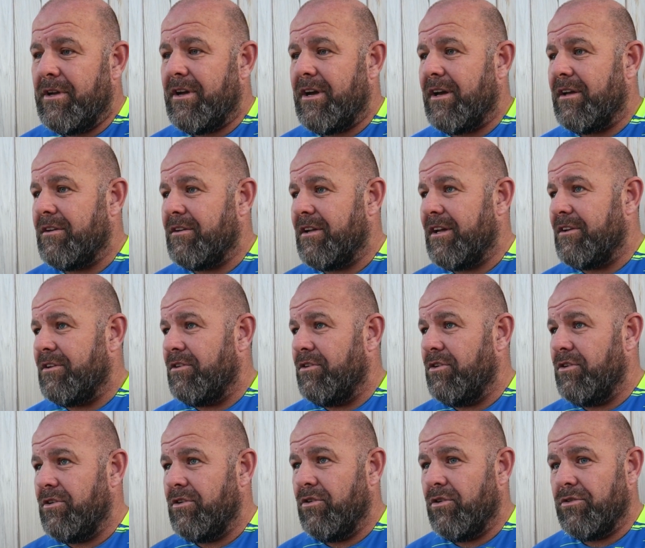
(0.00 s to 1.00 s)

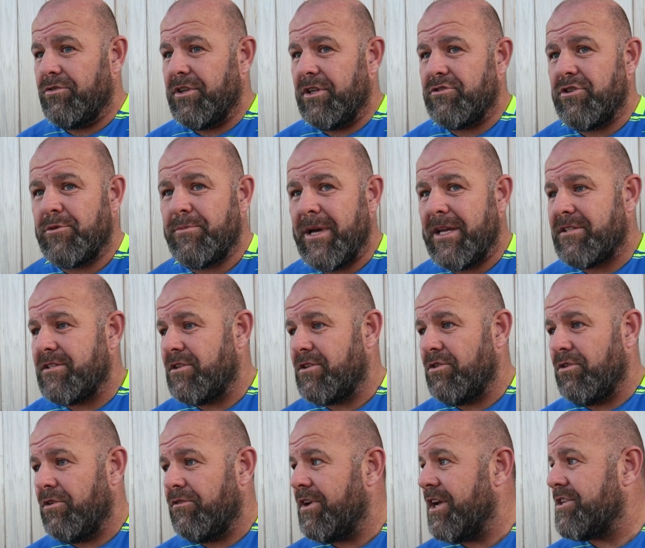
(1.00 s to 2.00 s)
and no disrespect to
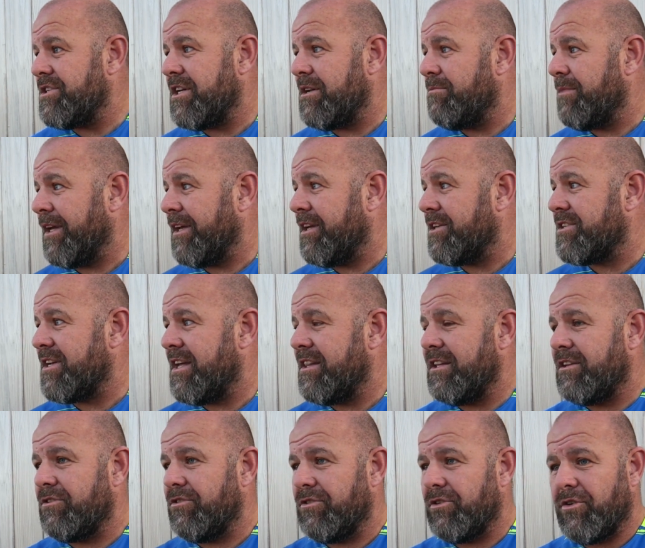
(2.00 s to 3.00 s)
the old regime. Like I said,
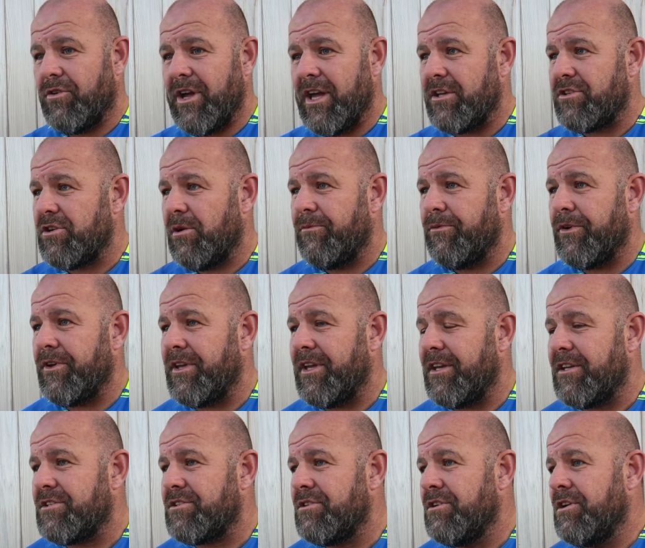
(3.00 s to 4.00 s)
they've done a great job for
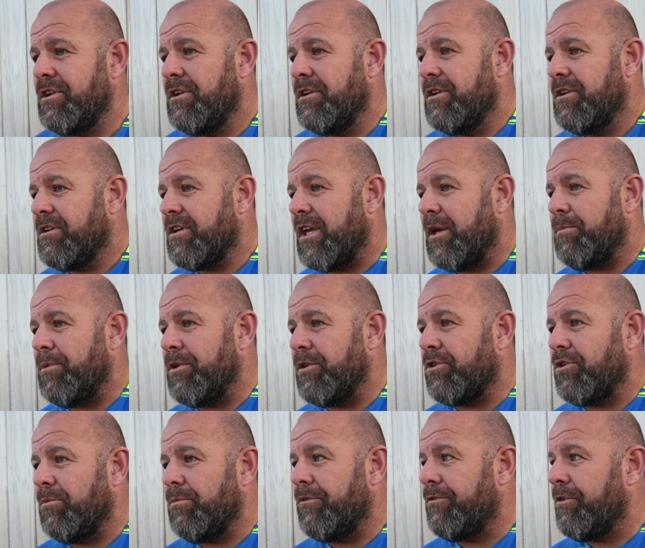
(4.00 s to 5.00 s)
years, keeping the
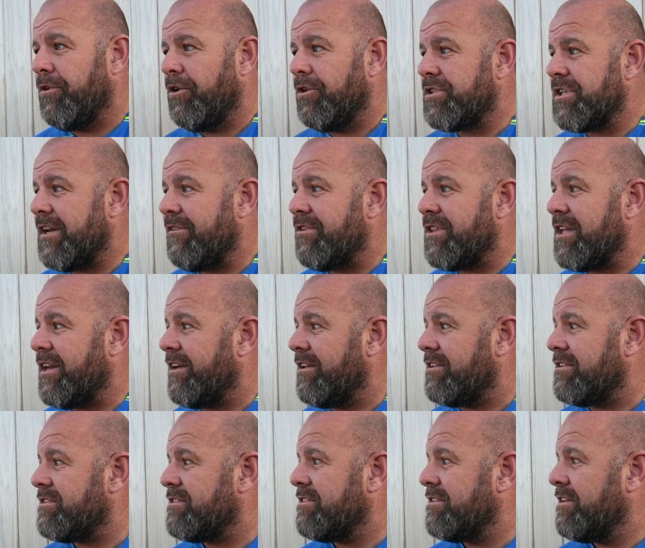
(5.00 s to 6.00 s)
club afloat and everything
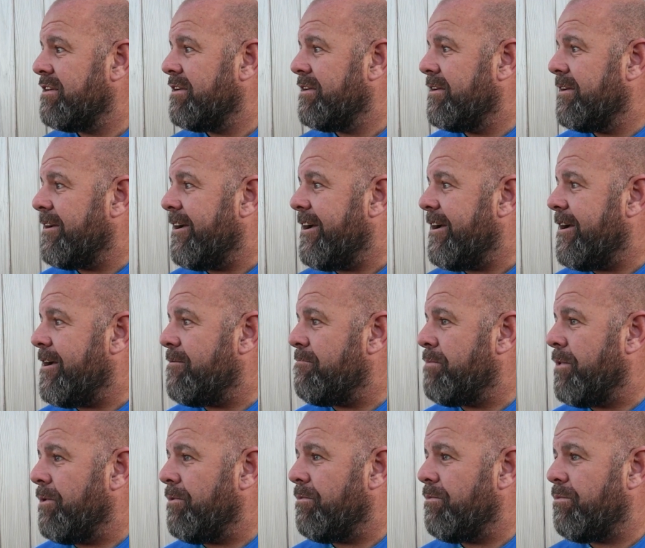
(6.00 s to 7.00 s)
else.
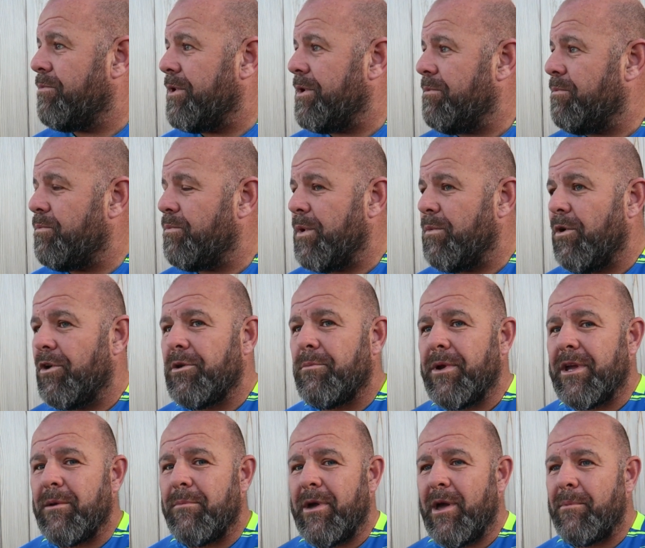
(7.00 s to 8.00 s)
But we want to
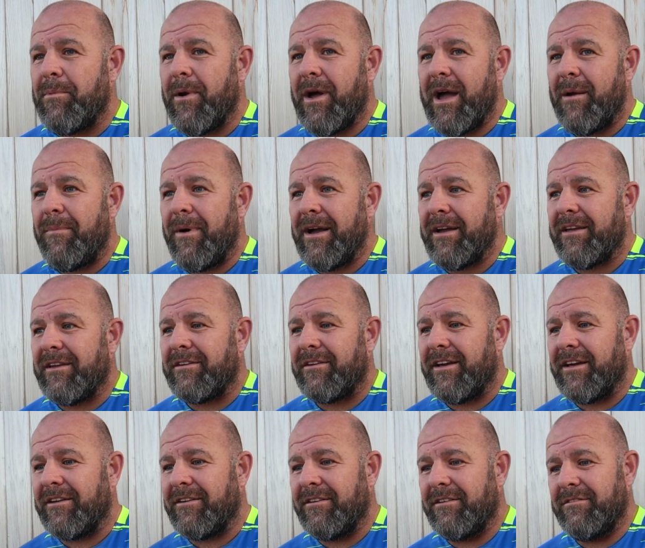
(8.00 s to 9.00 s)
bring a bit of pride back
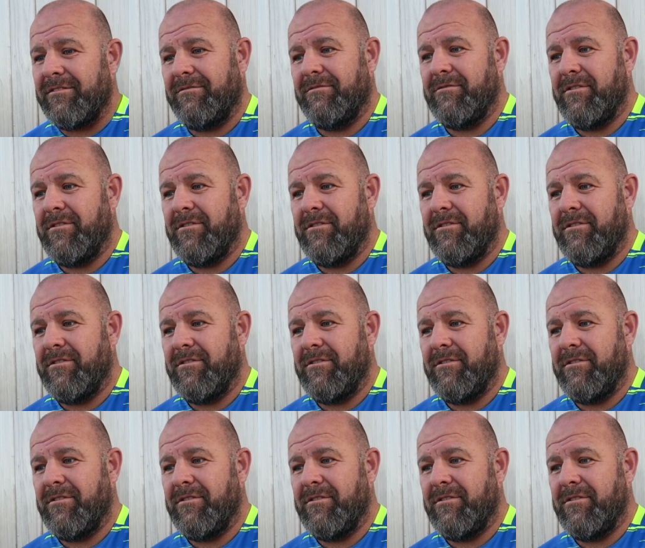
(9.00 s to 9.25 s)
and